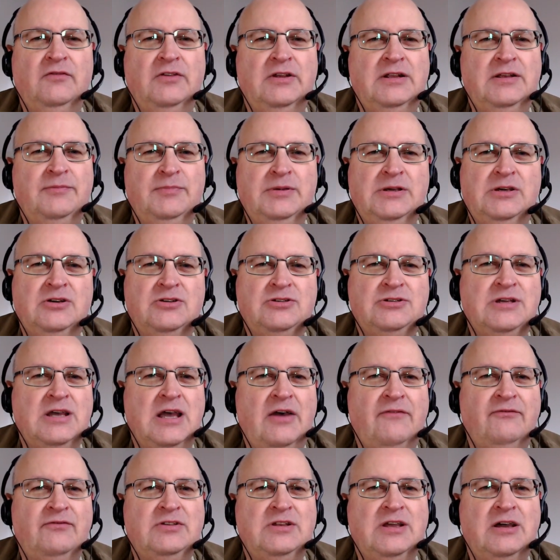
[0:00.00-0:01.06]
in it because I
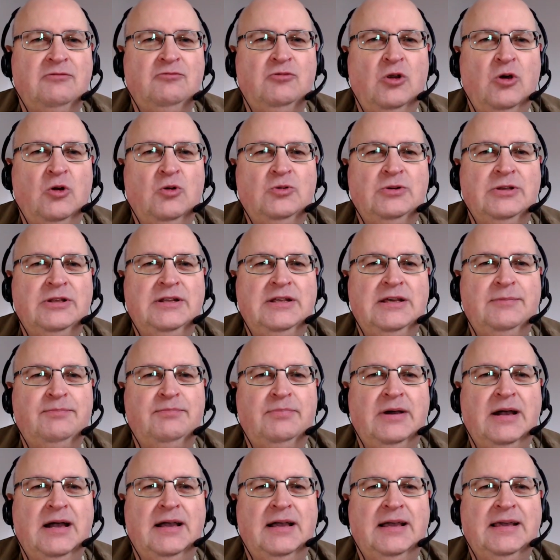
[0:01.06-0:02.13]
haven't downloaded it,
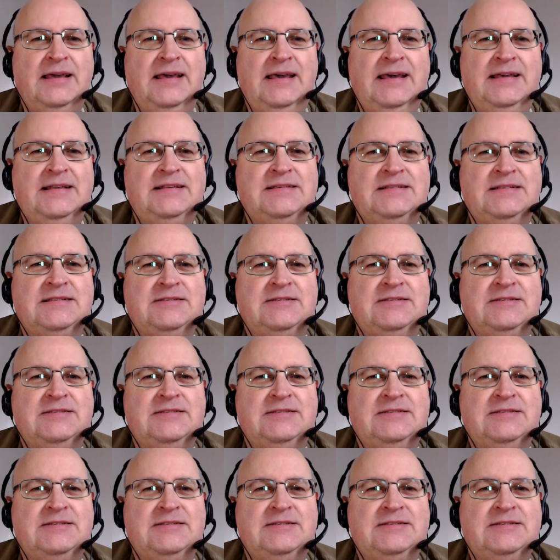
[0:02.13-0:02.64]
but it